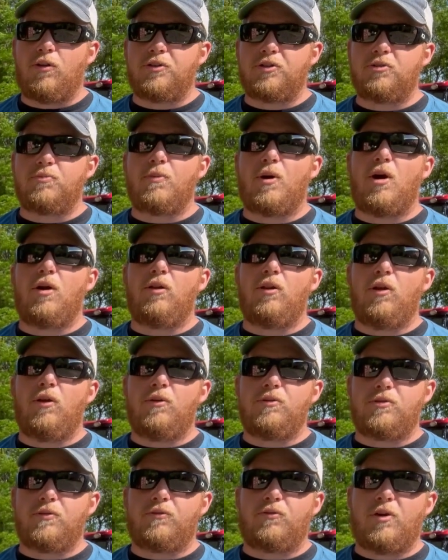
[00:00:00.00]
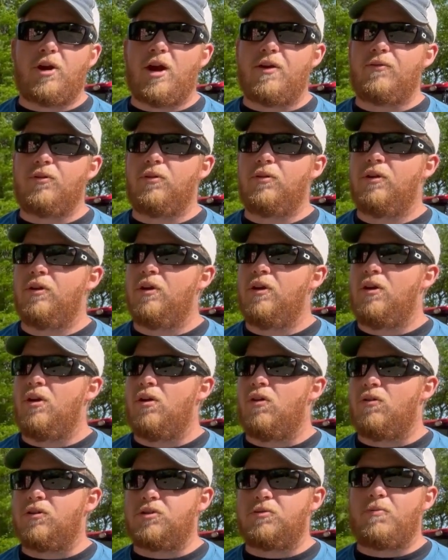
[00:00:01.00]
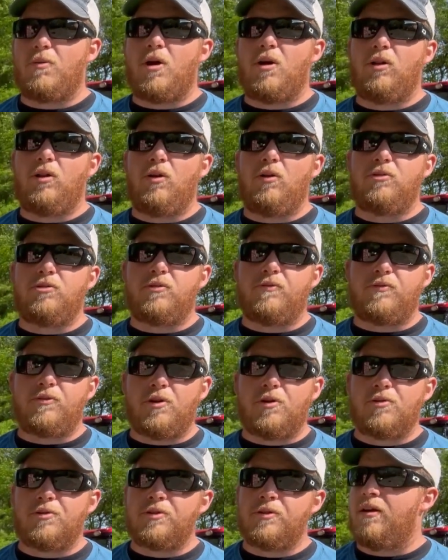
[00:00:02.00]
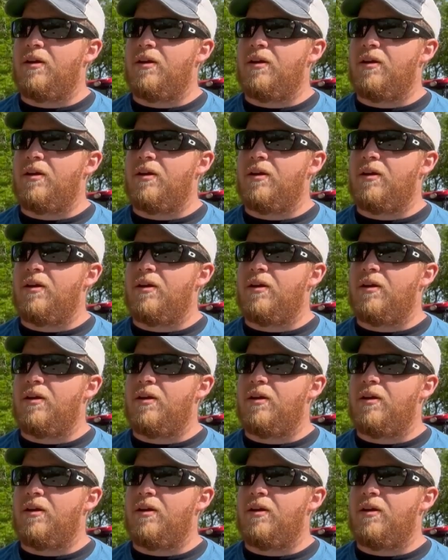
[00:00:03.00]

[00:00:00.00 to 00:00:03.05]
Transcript: small loads of gravel or small loads of dirt.